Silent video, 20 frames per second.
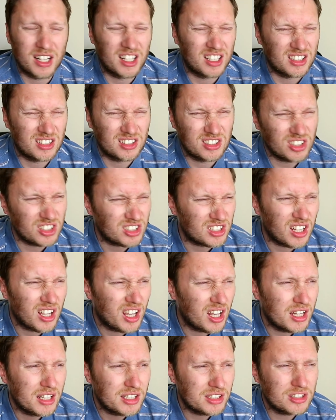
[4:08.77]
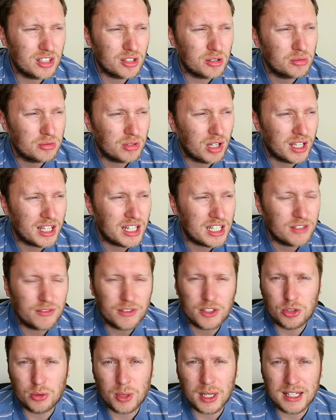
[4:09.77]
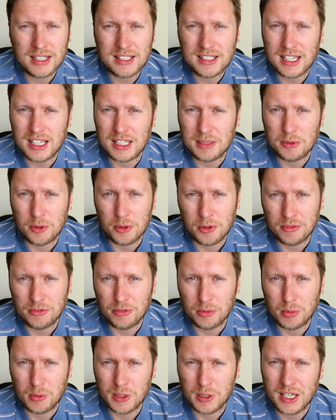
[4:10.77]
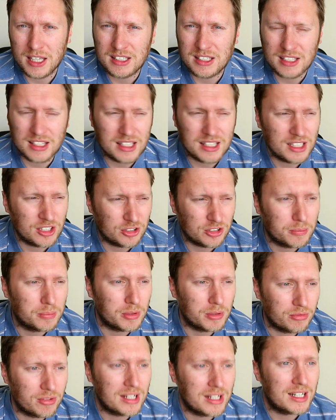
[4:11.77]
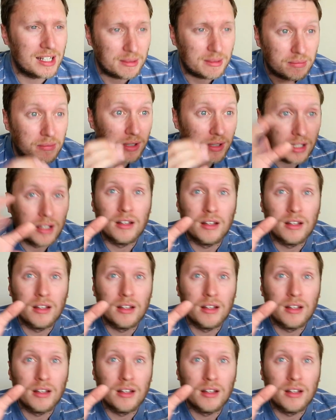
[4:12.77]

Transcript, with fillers: And it's just, there's no individuality anymore in football kits. I think they should be really